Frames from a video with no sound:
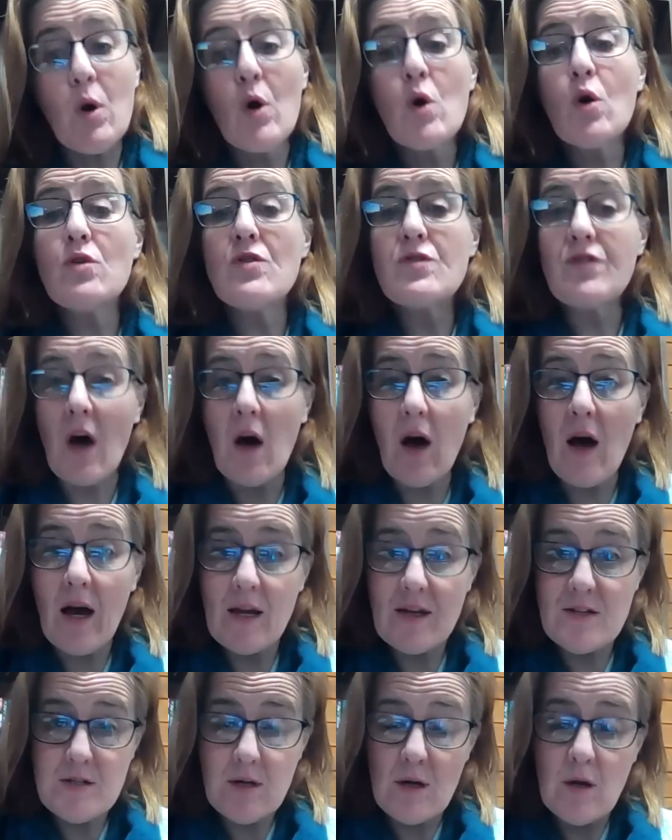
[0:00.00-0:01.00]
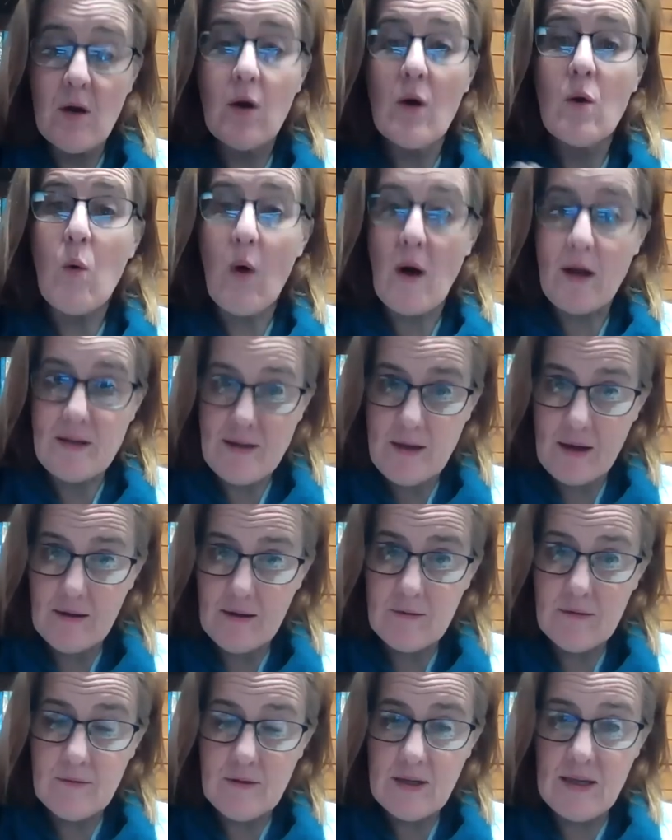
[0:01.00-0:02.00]
who died quite
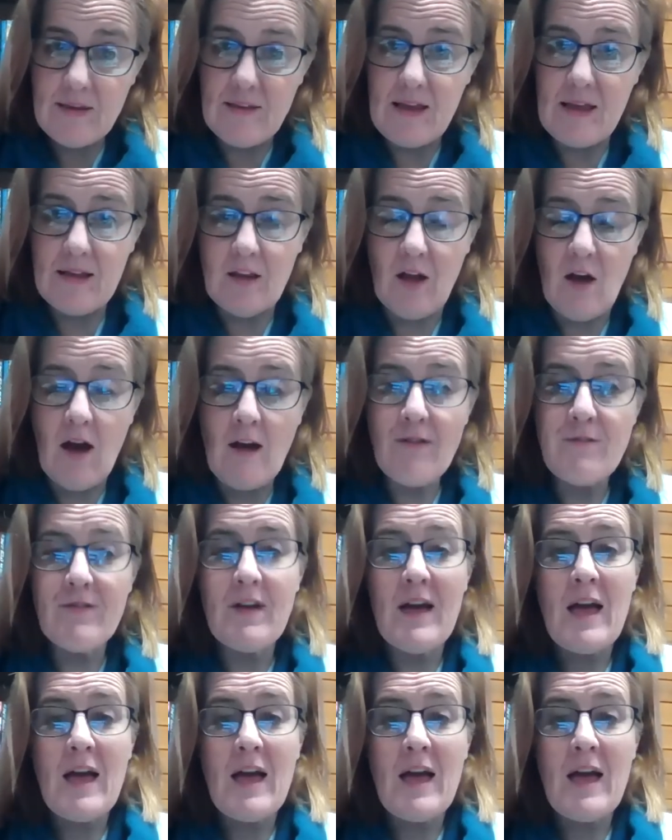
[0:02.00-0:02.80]
young in their life,